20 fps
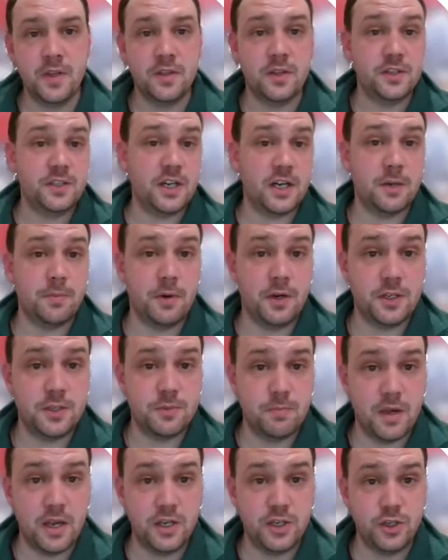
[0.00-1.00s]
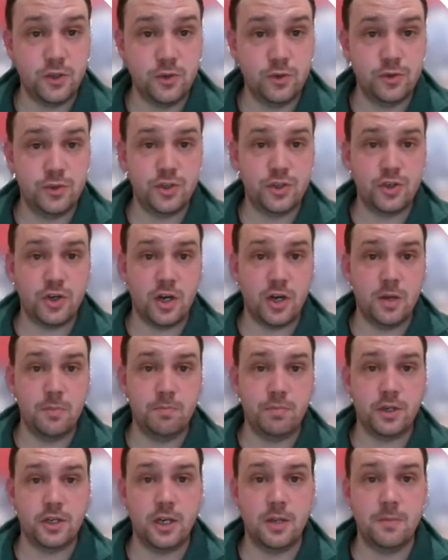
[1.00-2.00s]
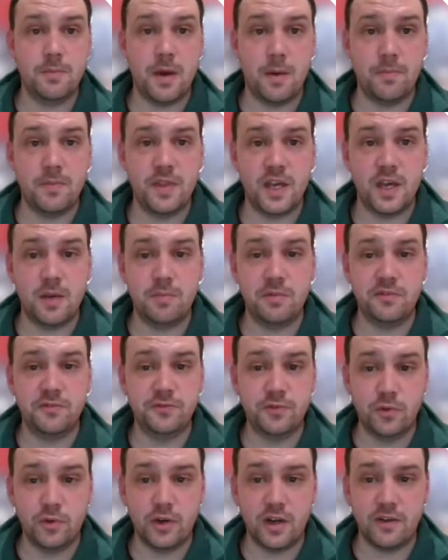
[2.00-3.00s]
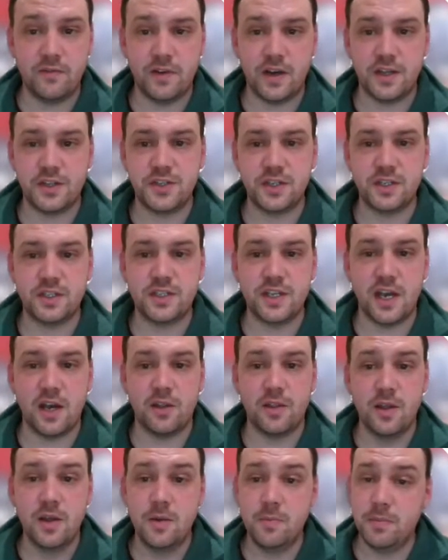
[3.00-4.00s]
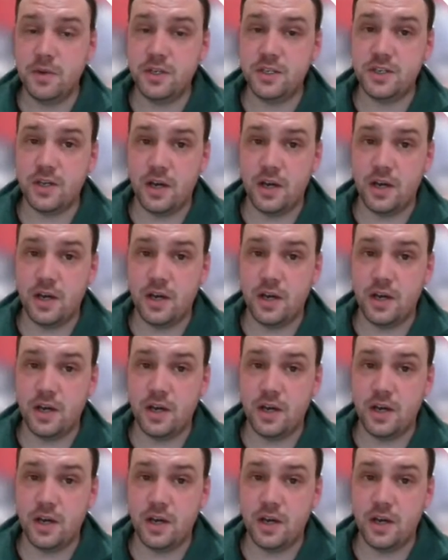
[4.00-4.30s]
The Jacobites may choose to try and bottle him up there before advancing south, but